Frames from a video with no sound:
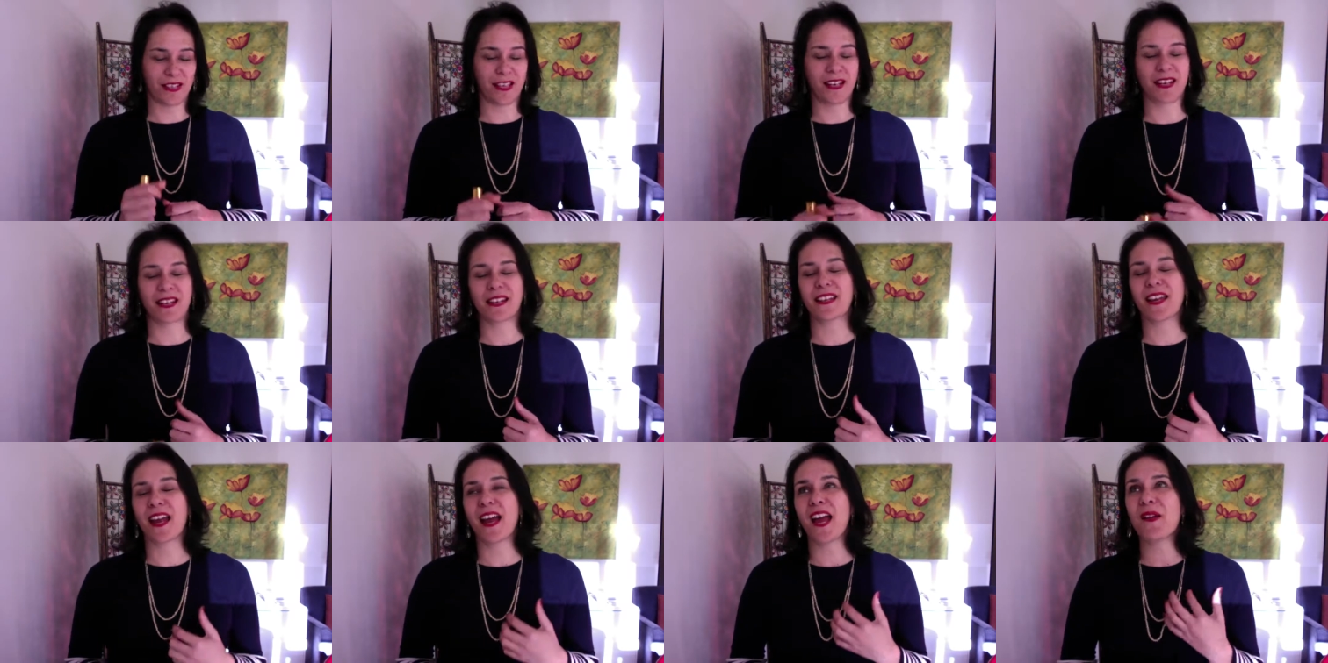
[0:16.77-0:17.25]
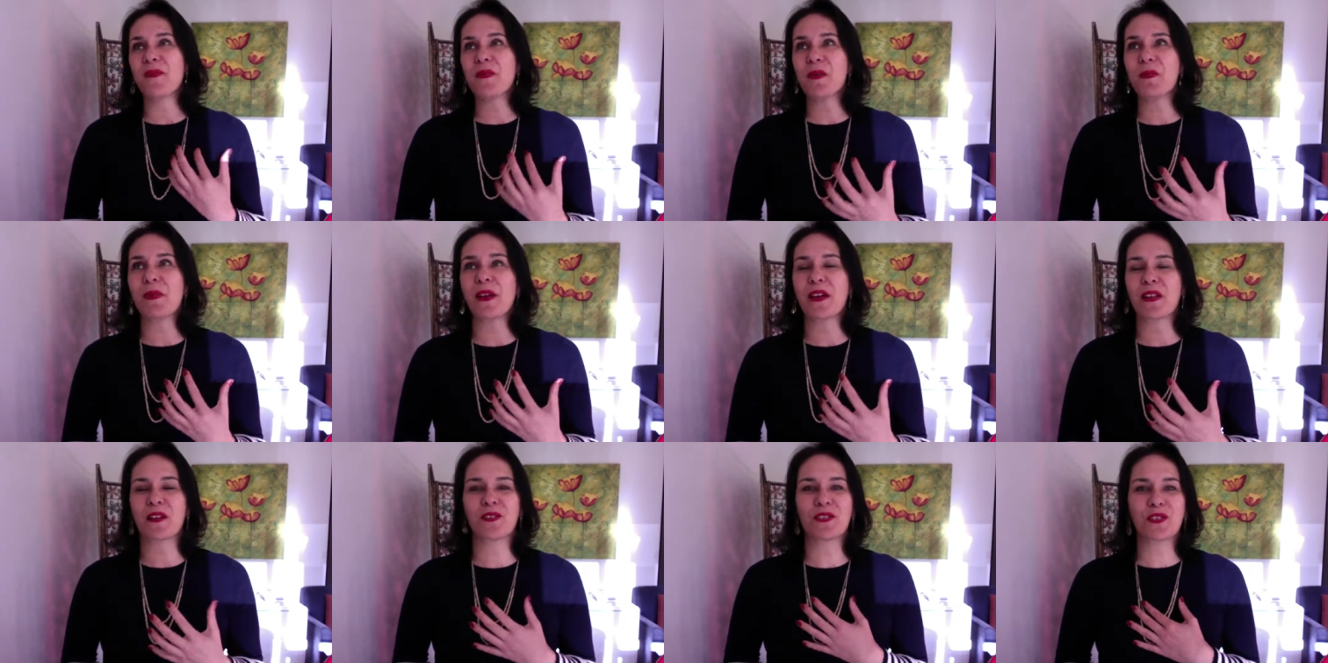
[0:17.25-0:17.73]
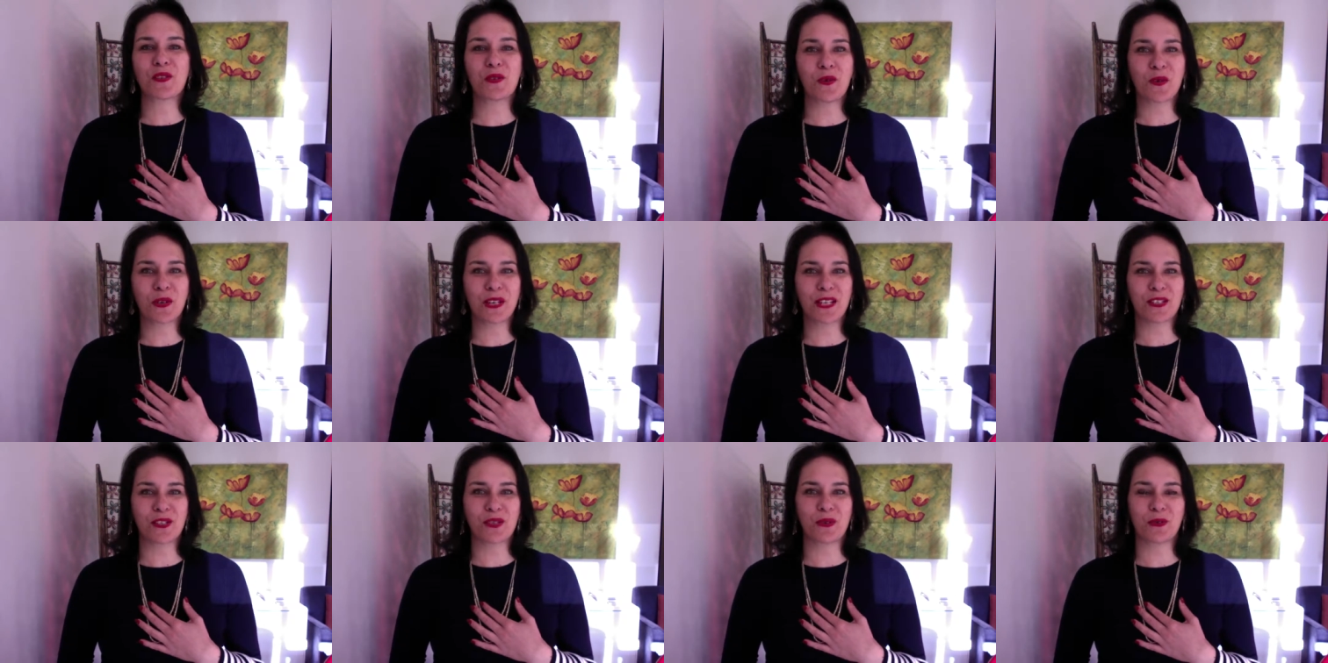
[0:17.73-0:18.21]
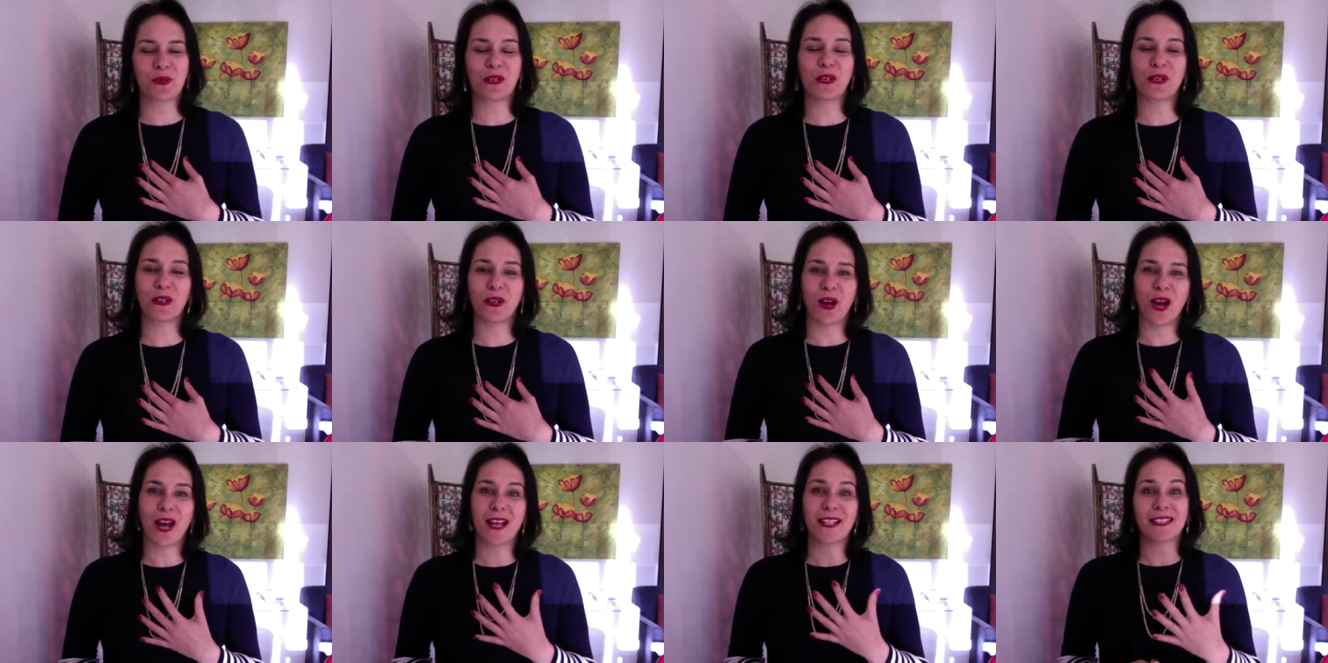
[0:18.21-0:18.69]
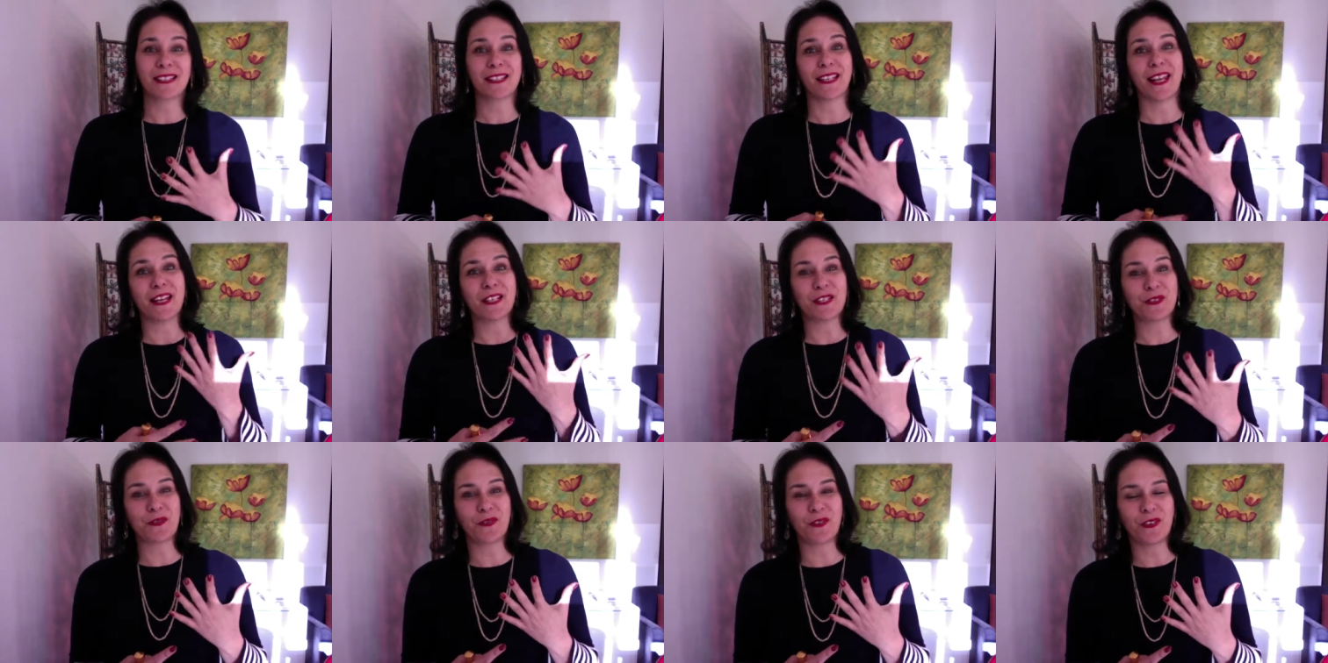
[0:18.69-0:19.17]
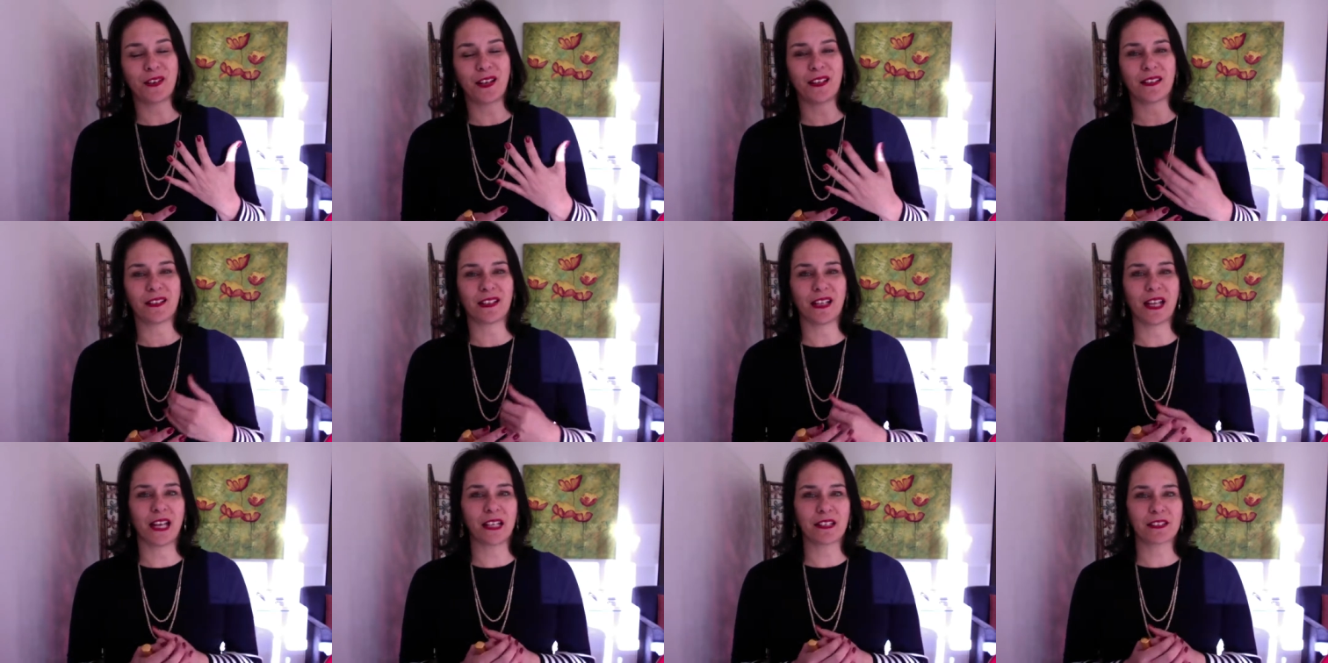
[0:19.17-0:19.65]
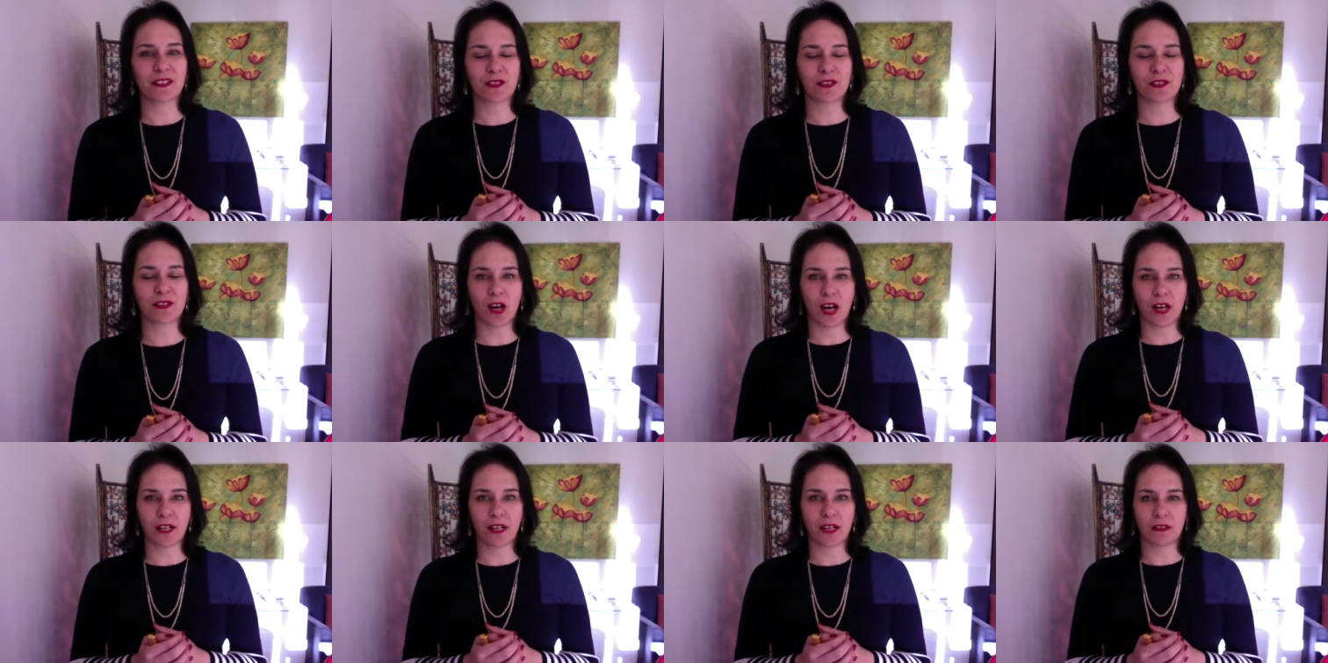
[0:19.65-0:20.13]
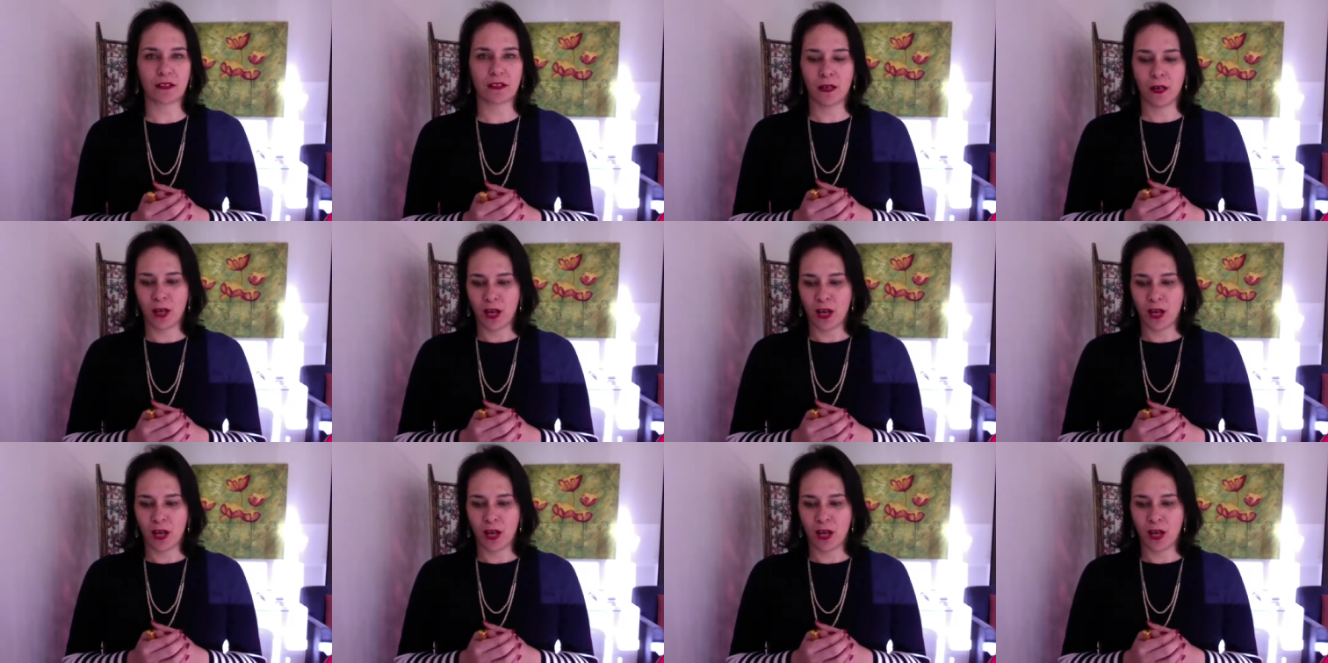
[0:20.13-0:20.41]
And it came about, I was talking to a client slash friend last night, and